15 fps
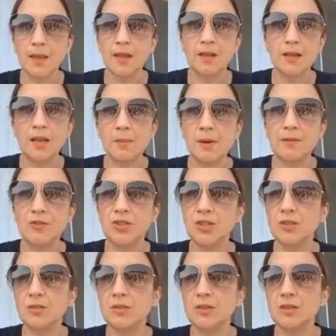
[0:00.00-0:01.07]
An EMF
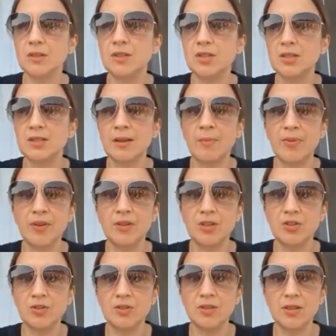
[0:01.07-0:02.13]
shield is just something
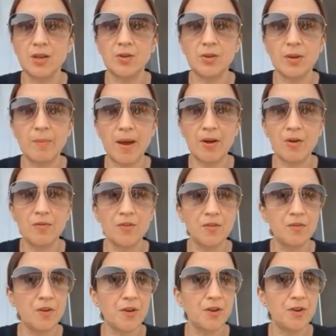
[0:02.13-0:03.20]
that you stick on the back of your
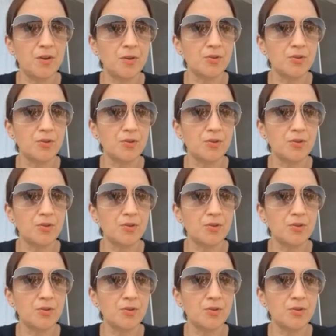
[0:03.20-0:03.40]
phone,